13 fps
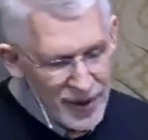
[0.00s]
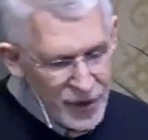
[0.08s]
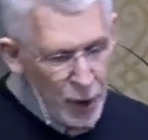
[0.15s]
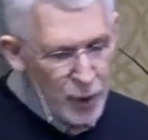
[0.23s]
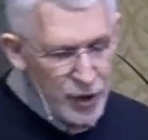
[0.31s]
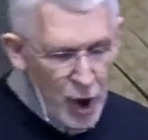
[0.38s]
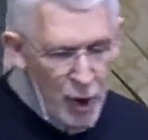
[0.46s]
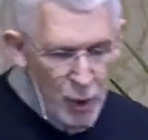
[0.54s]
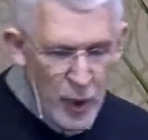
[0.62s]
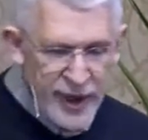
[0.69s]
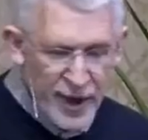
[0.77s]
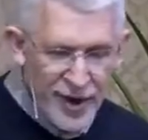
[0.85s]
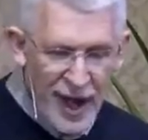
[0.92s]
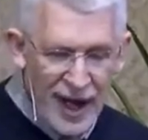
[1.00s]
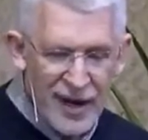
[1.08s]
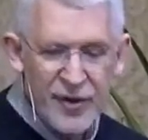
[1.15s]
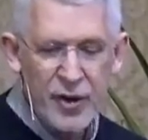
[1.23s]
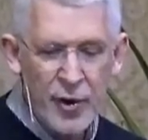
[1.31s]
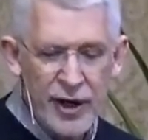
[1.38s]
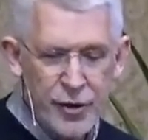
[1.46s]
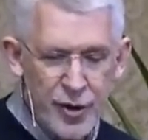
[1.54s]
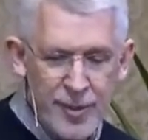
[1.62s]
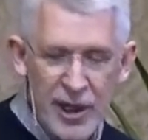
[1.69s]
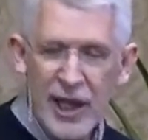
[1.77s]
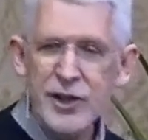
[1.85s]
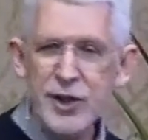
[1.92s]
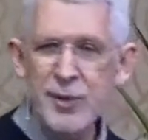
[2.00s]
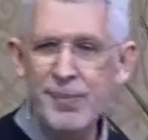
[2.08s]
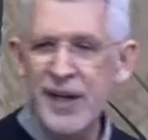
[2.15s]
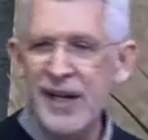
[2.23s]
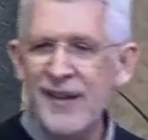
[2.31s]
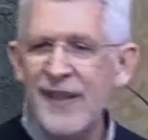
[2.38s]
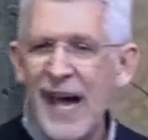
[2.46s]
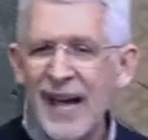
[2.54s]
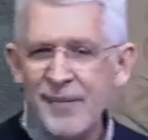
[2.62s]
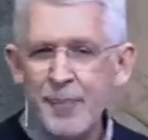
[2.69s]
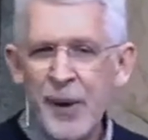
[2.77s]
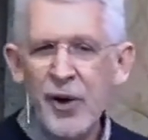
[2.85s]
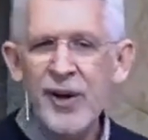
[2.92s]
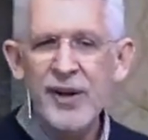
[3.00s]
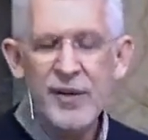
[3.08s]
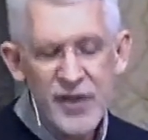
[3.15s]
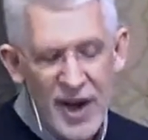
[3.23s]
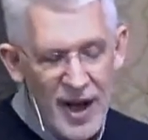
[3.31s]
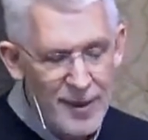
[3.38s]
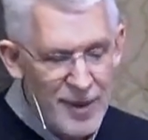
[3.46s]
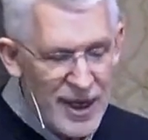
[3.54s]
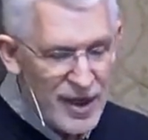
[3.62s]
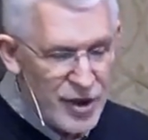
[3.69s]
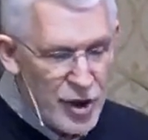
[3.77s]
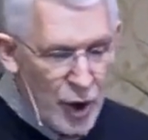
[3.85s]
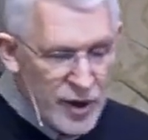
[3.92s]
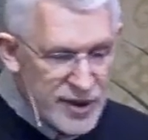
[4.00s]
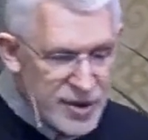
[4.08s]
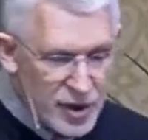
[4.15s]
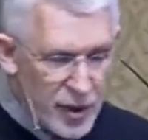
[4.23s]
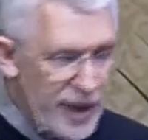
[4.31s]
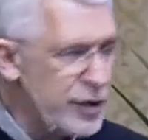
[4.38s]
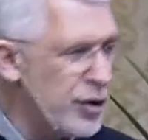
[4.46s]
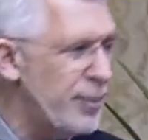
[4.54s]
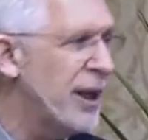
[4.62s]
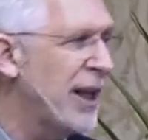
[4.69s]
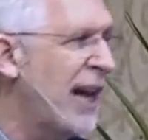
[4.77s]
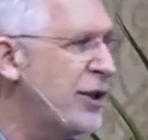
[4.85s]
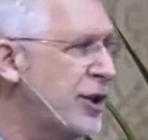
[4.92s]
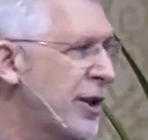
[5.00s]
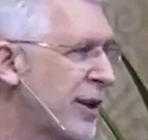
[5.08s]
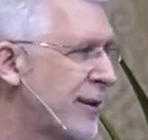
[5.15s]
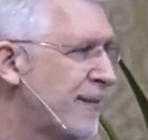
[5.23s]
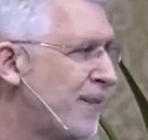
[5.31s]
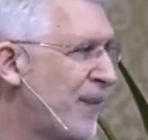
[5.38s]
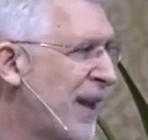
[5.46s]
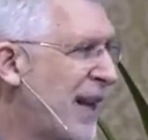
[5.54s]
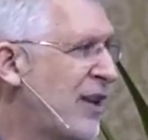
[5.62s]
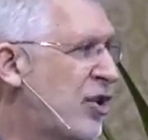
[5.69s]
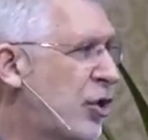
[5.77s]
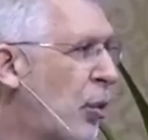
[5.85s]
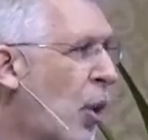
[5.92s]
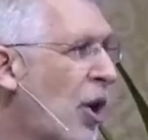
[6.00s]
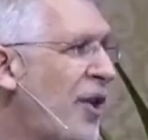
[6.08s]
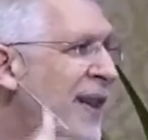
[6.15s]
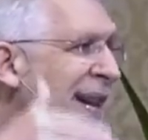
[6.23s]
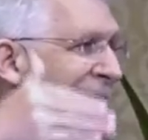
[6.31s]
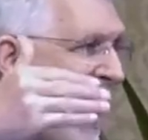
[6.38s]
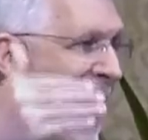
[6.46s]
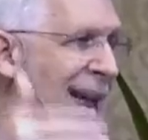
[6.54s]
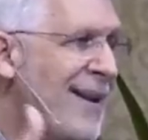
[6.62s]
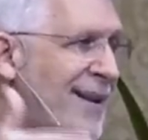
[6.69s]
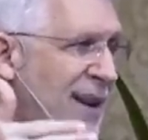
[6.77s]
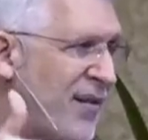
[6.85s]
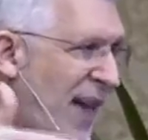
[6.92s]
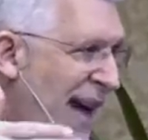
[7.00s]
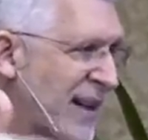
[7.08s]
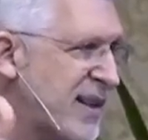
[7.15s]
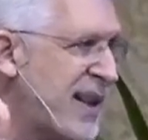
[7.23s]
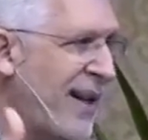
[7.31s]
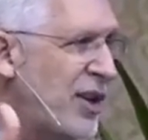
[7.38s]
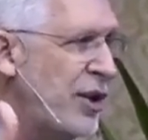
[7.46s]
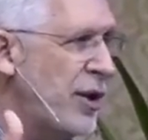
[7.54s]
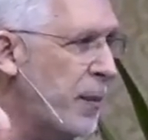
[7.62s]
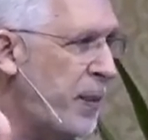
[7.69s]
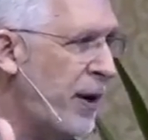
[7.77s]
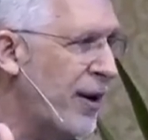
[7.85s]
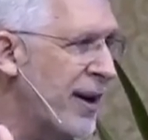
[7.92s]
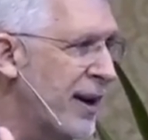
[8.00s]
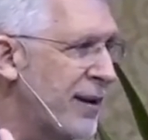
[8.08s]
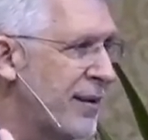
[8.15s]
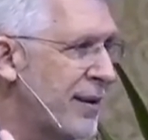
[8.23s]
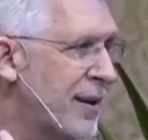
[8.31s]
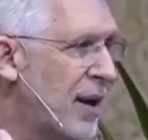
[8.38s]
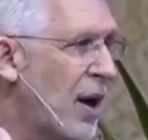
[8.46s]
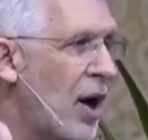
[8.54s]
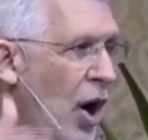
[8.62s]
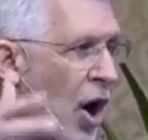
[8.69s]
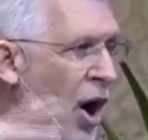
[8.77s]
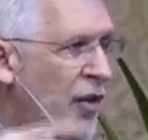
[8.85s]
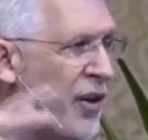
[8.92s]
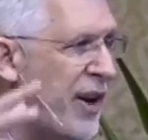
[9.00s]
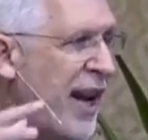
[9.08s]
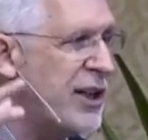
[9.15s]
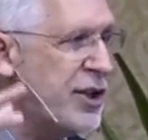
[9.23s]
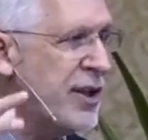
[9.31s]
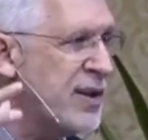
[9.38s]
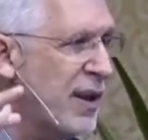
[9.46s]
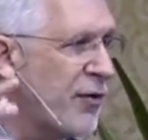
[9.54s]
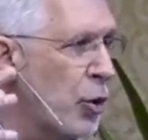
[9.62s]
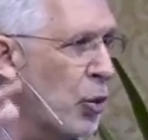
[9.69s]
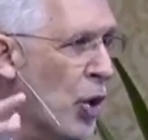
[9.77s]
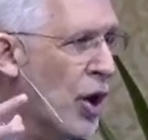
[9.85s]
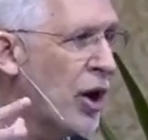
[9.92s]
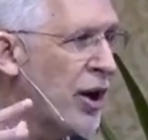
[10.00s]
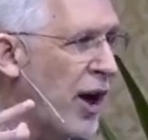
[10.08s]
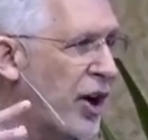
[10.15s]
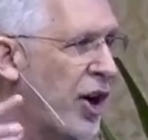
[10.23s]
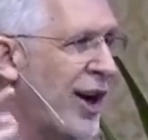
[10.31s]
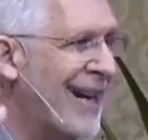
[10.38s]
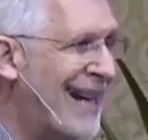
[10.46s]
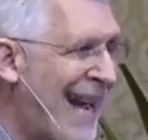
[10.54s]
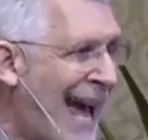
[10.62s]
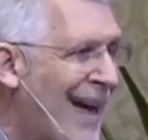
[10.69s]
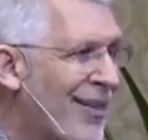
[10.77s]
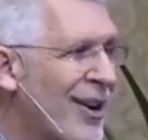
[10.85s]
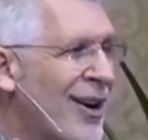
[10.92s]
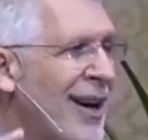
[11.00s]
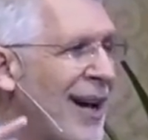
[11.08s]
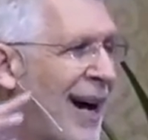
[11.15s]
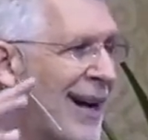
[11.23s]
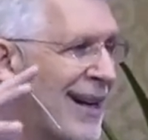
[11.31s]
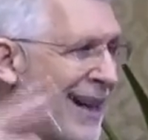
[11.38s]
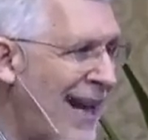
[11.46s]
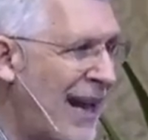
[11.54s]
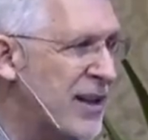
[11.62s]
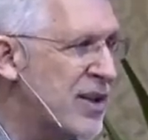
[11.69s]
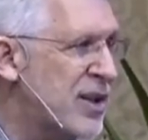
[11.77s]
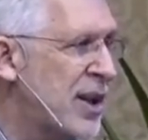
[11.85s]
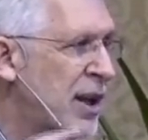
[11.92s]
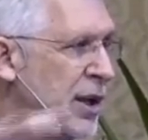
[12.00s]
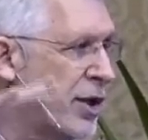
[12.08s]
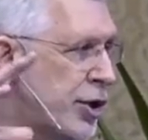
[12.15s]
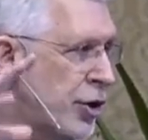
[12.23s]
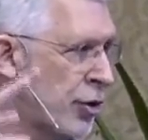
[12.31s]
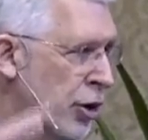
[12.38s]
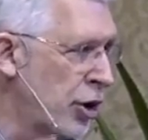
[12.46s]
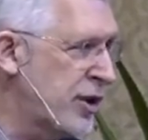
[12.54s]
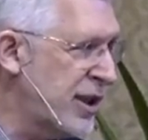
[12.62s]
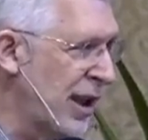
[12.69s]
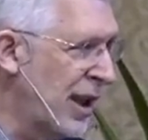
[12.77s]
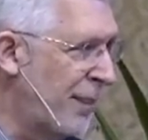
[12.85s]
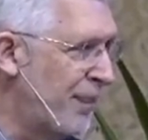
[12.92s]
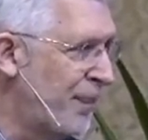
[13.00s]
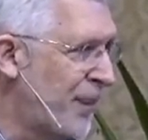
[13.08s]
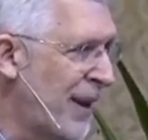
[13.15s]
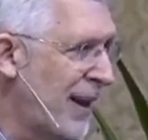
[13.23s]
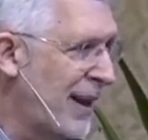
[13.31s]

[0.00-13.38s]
So, no, we are not in the Great Tribulation. But in that period of time known as the Great Tribulation, toward the end of that seven year period, all the nations of the world are going to gather against Jerusalem.